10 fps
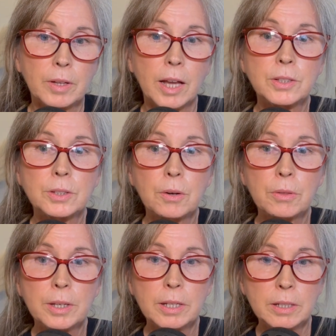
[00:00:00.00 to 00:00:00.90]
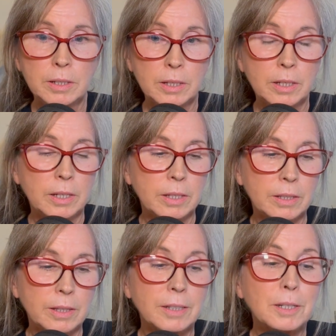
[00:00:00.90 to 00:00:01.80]
And so the
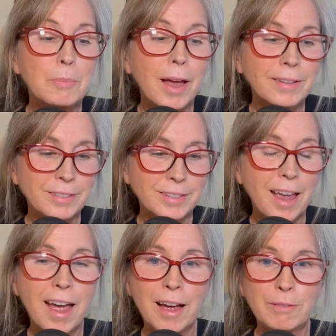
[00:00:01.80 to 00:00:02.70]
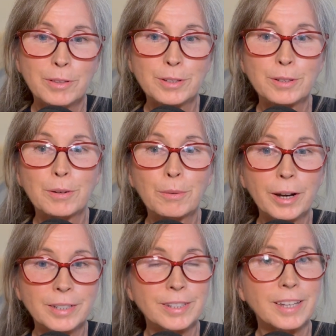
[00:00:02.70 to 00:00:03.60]
Tibetans have this
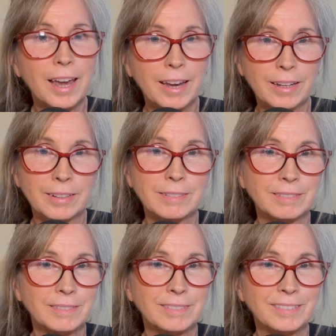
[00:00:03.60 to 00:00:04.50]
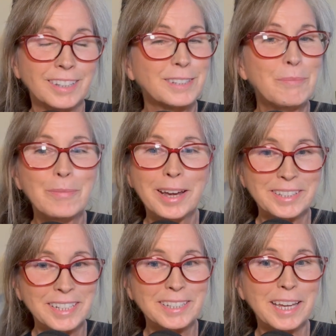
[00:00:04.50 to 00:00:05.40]
great saying, this
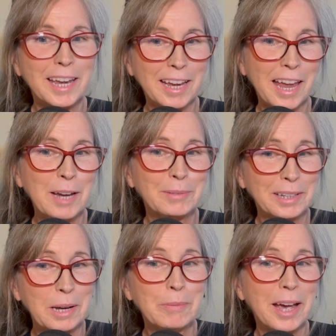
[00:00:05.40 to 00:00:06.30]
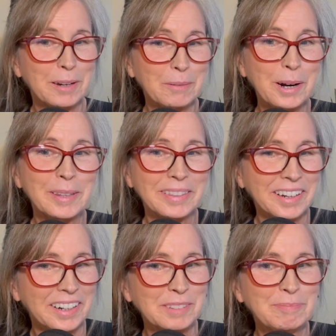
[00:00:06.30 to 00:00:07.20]
amazing saying, Emily, I'm headed right there,